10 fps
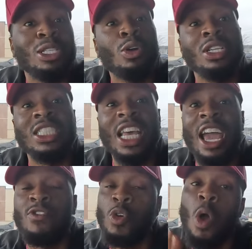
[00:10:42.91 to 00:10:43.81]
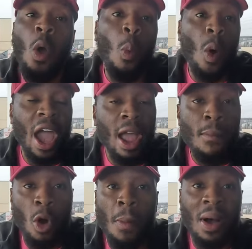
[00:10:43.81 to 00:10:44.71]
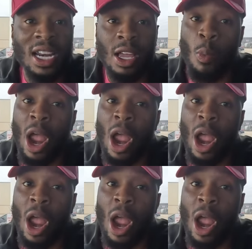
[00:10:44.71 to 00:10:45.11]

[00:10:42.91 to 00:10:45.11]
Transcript: but it's going to save you way more money,